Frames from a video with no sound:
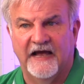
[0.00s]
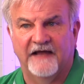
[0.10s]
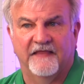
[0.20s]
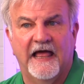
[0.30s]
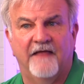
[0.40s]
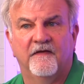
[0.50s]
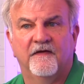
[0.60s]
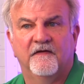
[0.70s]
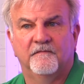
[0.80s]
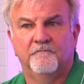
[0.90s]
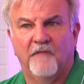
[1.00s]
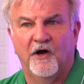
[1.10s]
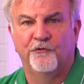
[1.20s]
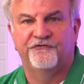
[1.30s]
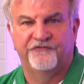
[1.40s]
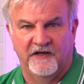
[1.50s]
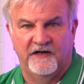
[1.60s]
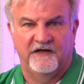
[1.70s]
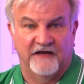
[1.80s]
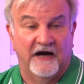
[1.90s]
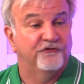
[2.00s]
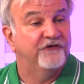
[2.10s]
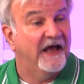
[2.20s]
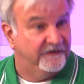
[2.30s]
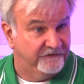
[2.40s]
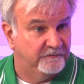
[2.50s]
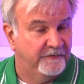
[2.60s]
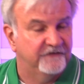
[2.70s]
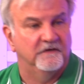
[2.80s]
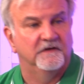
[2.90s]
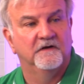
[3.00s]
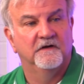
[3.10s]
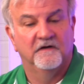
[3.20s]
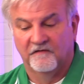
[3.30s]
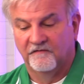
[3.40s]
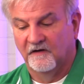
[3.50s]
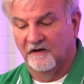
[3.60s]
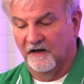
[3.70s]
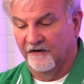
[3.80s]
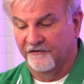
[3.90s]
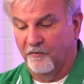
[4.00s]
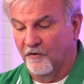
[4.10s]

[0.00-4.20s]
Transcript: the fact that most cities our size, especially, a